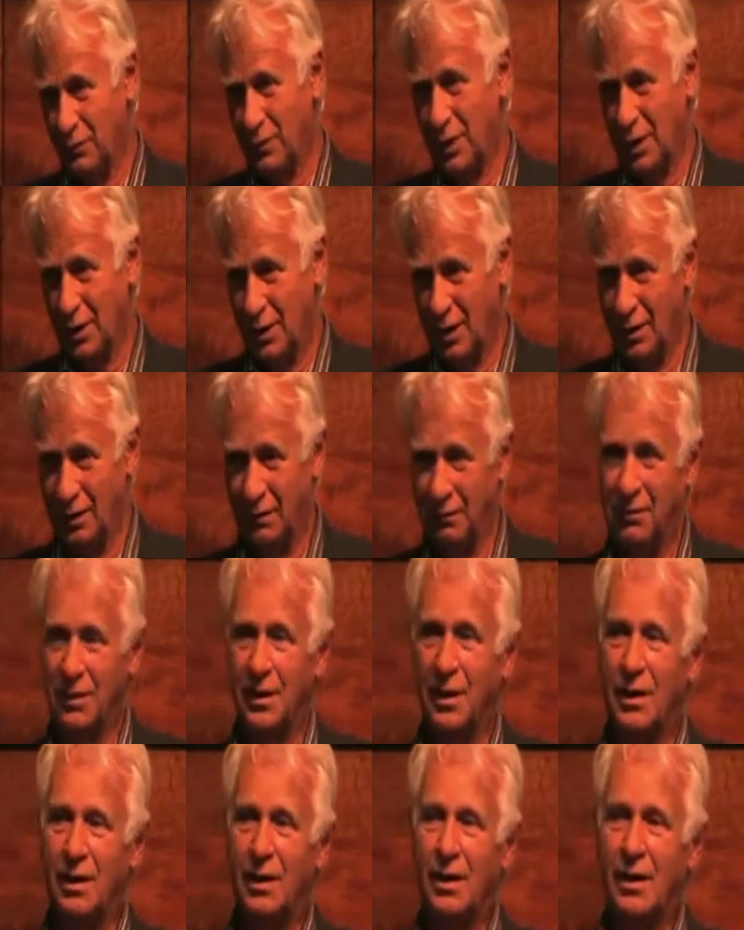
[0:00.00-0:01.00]
in
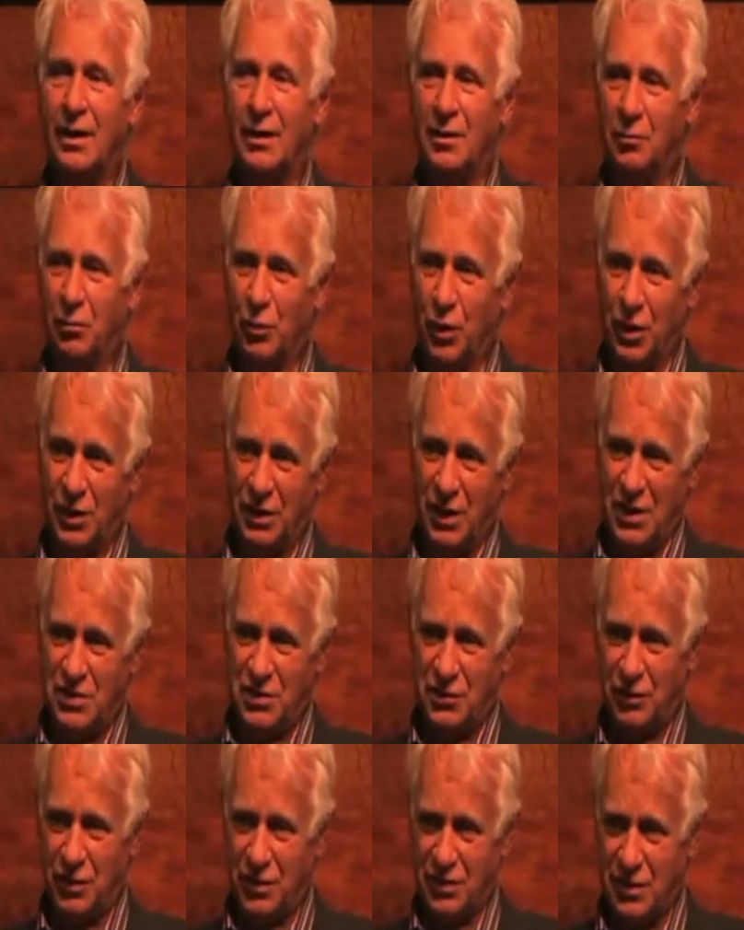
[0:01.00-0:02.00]
a more
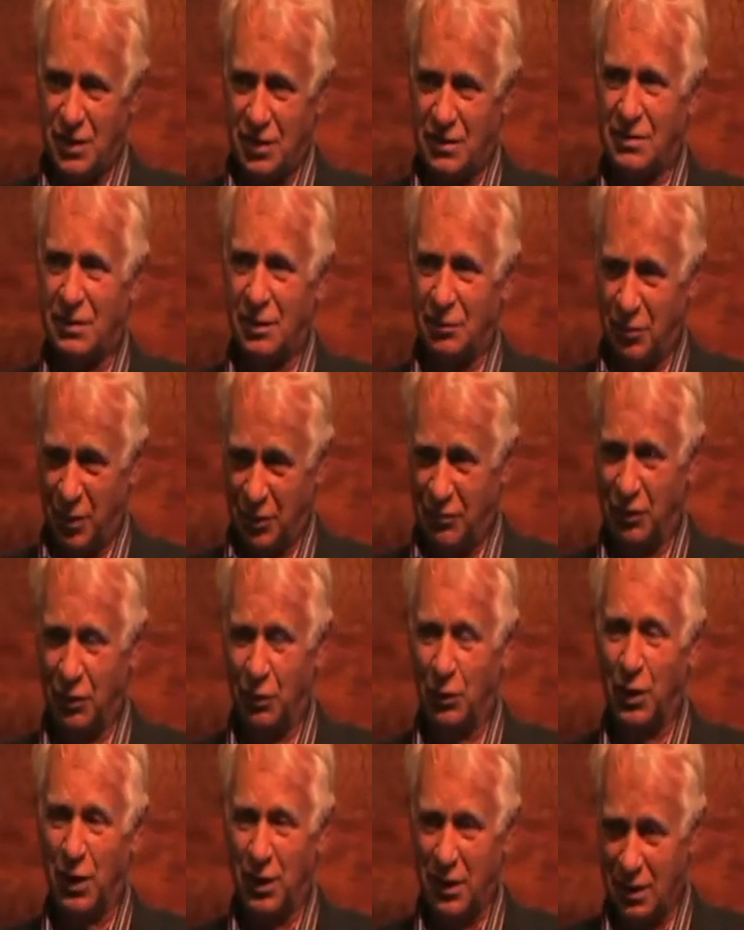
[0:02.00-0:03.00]
industrial system. But for
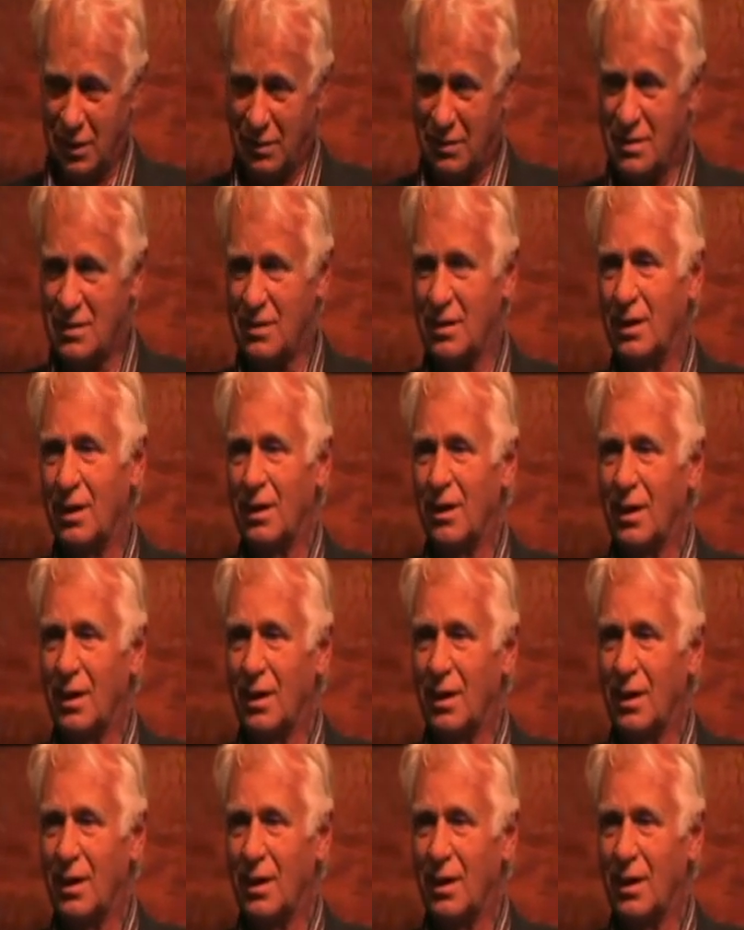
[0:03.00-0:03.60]
orchids,